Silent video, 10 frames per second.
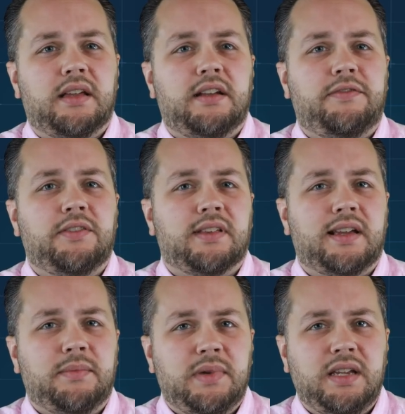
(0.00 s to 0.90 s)
and if you're
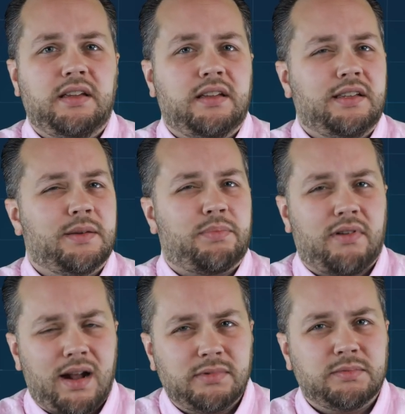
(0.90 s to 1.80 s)
like me, you
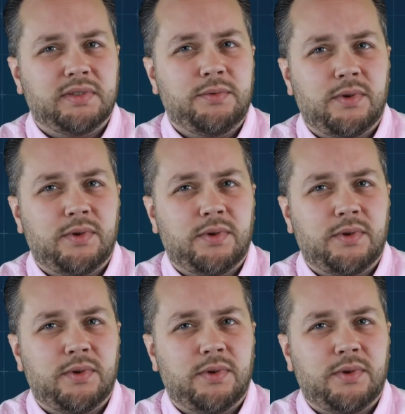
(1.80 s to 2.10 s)
probably